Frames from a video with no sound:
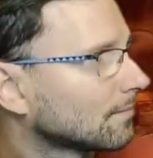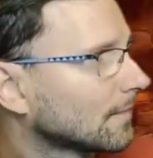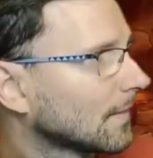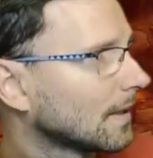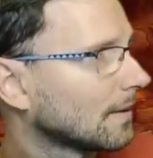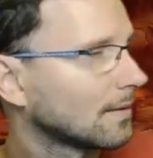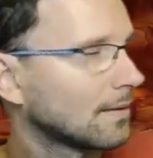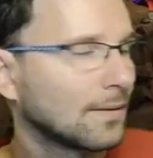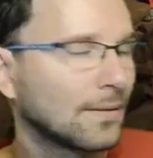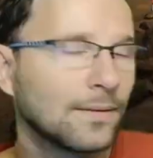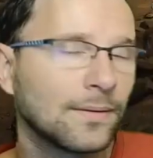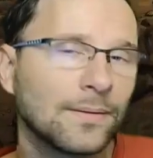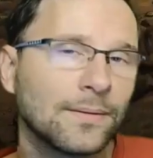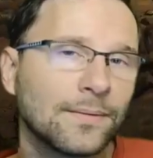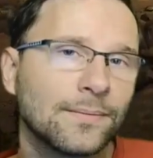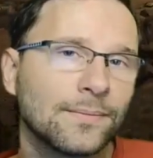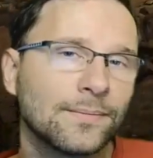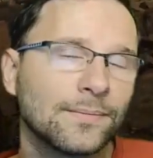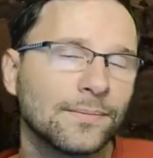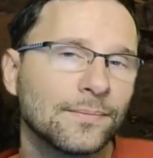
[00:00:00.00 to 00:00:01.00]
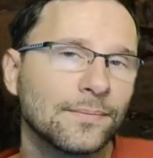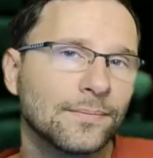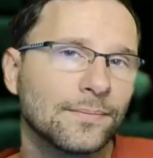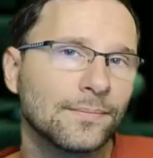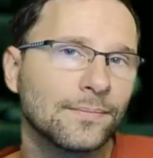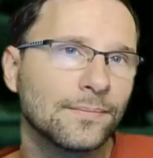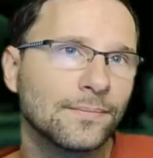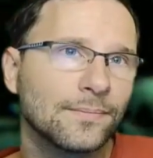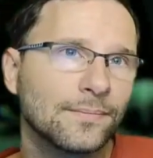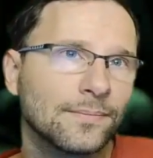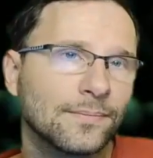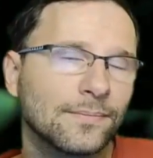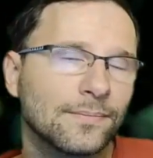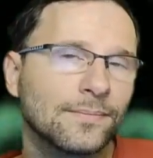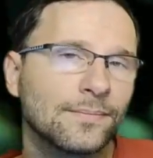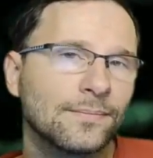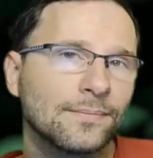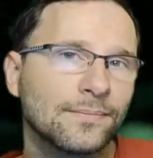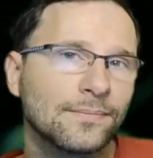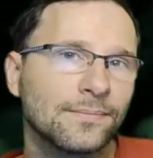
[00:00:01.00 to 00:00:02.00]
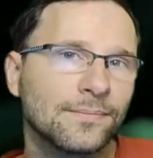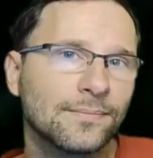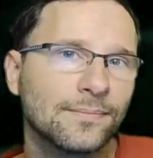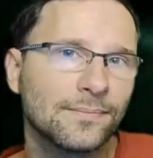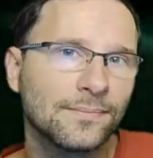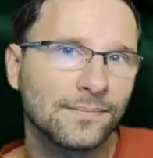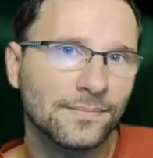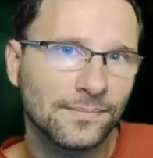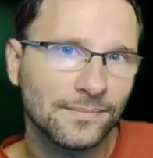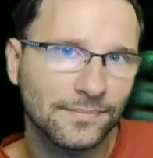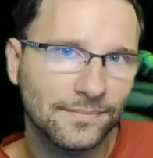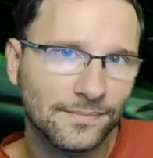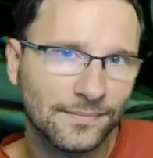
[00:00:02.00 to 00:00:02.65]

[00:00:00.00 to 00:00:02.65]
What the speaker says: The person shown says nothing.